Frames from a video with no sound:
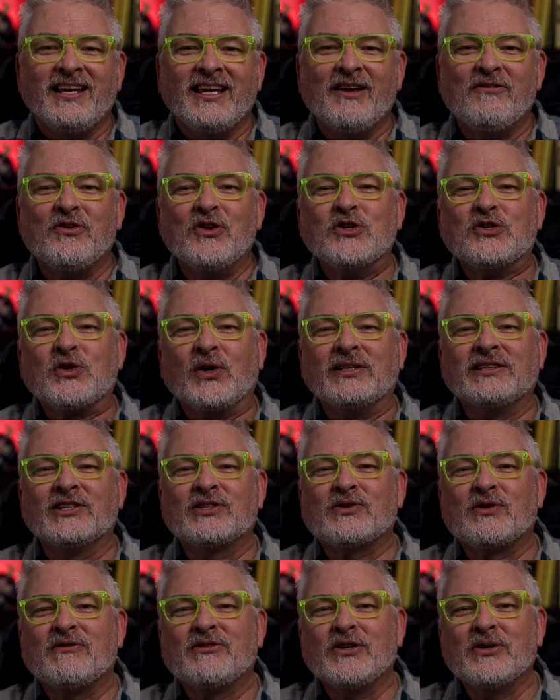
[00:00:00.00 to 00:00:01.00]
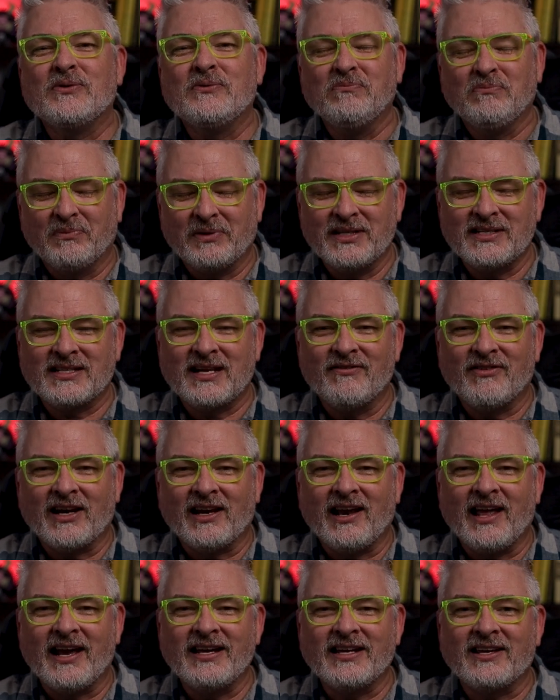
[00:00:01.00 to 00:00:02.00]
If you enjoyed this review, please give it
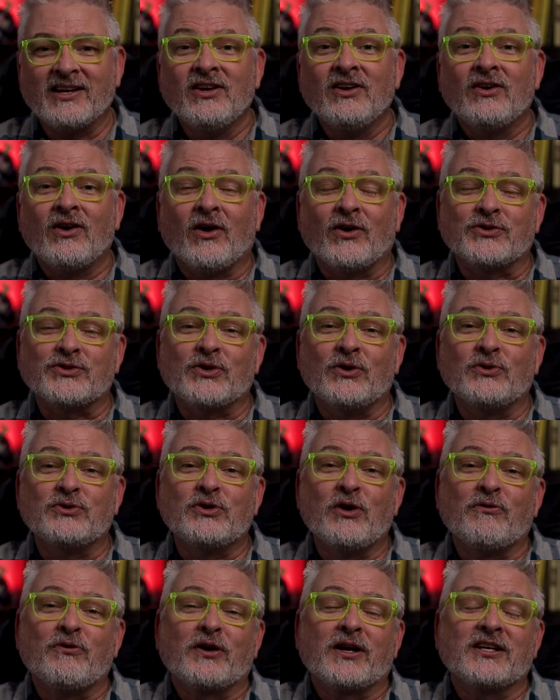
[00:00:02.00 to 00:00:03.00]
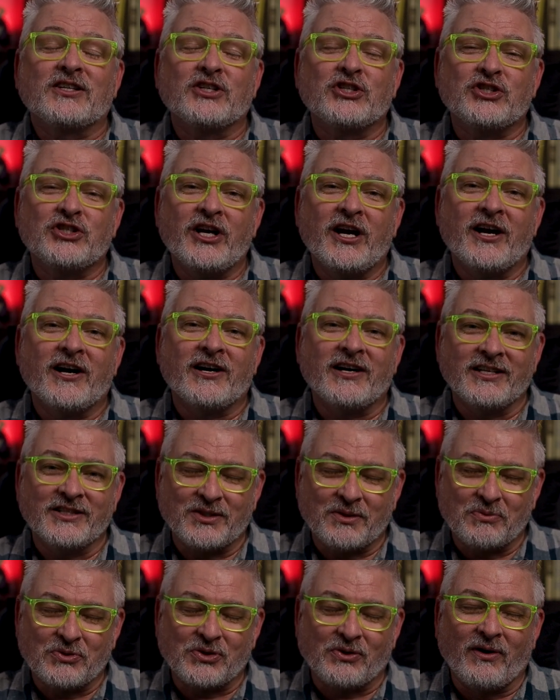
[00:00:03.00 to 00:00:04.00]
a like. Also, don't forget to share
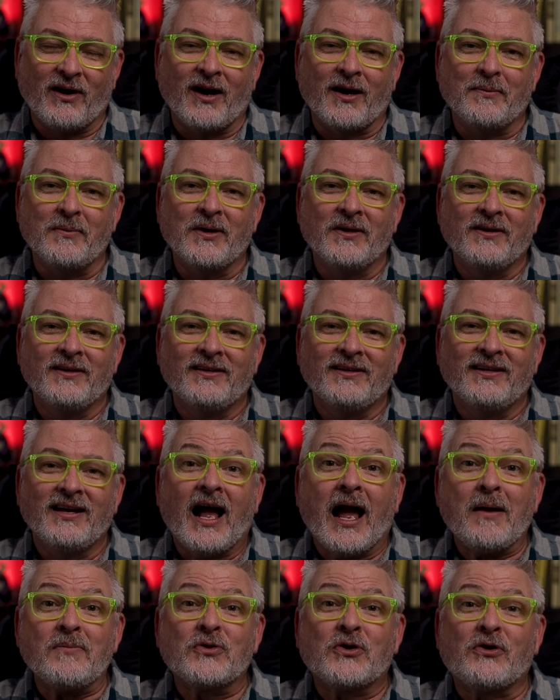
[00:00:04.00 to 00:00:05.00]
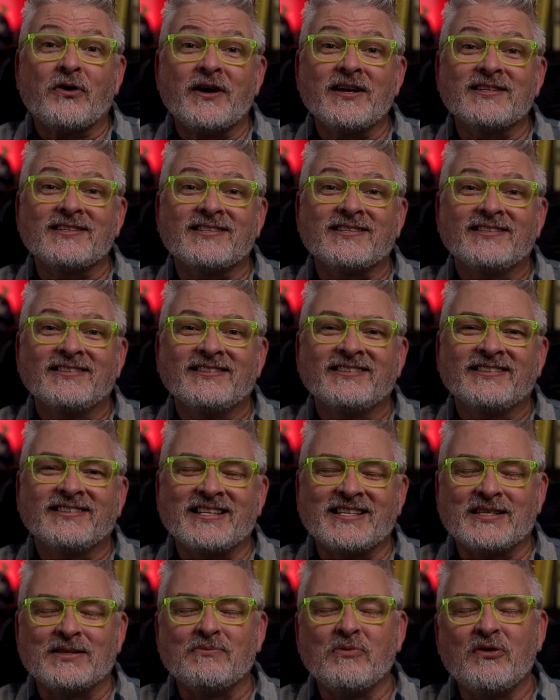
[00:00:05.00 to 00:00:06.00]
and subscribe. I'm Chris.
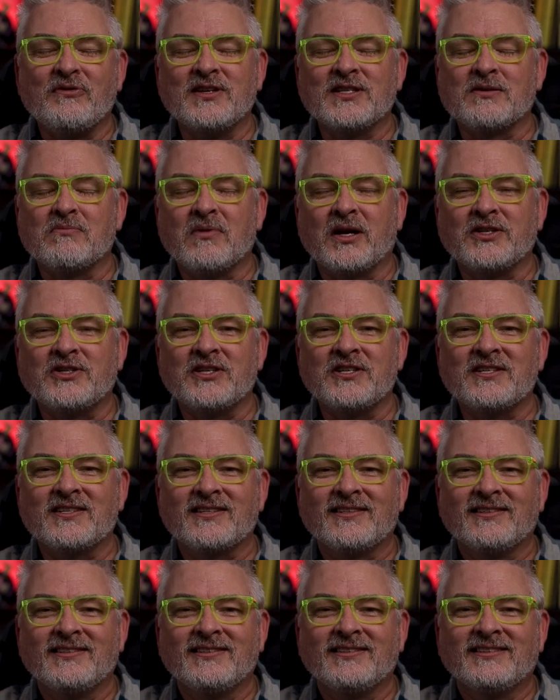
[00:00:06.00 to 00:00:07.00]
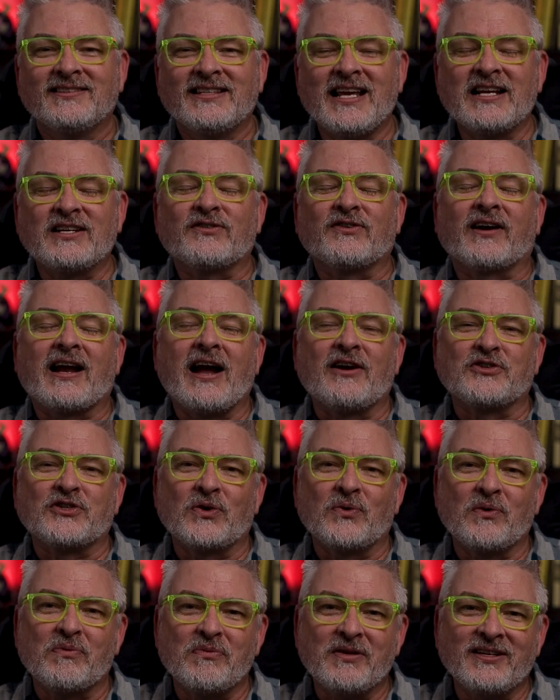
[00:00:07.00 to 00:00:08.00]
This is Movies and Munchies. Thanks for
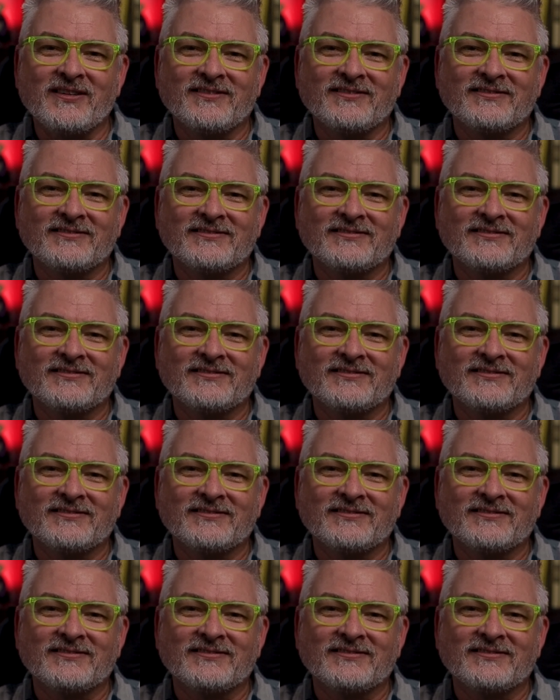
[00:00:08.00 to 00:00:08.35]
couching with me.